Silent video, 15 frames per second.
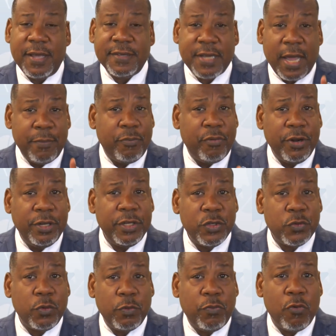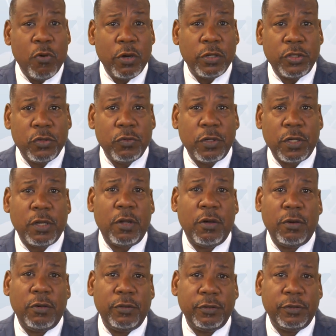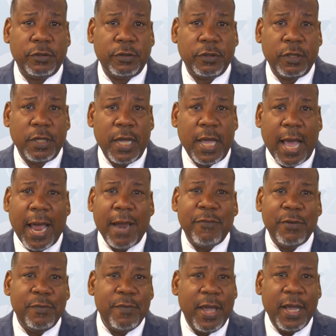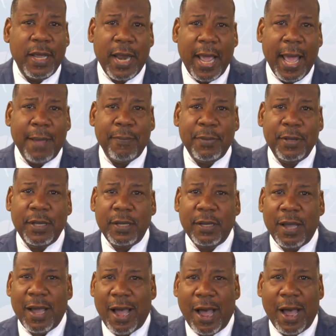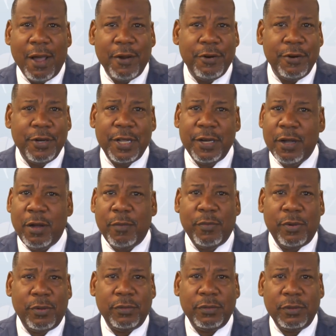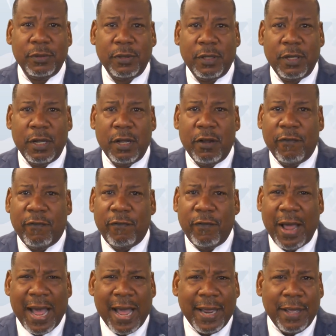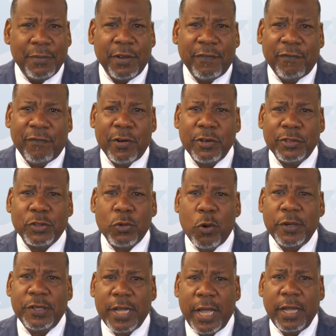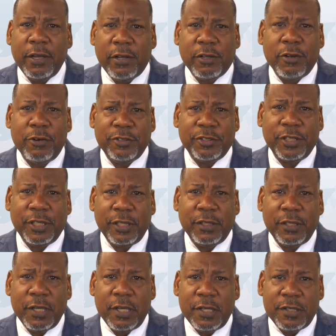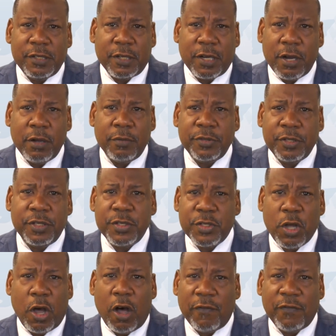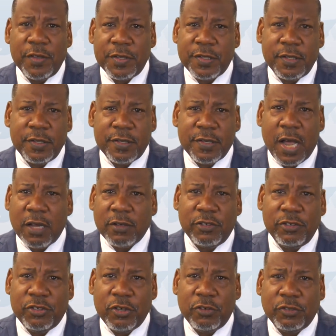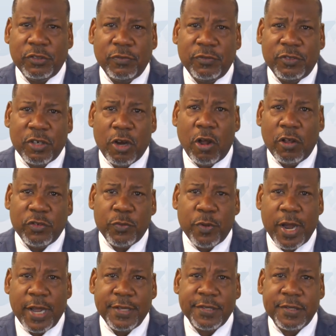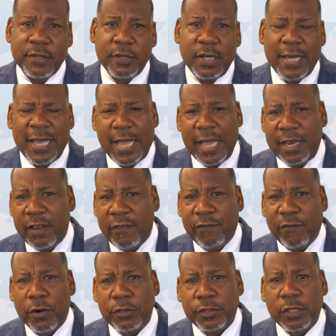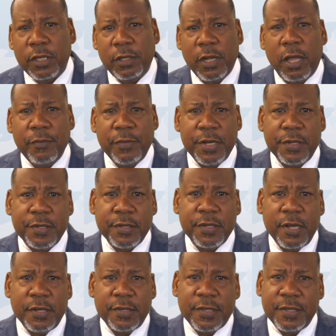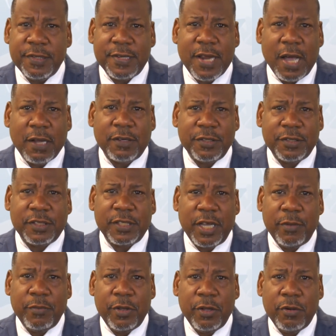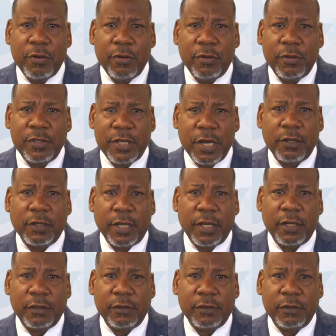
I bring this report to a close, I remain happy, honored, and humble. I am the first ordained clergy to come to this office since Dr. Joseph Charles Price, and the first alumnus since Dr. Samuel Duncan.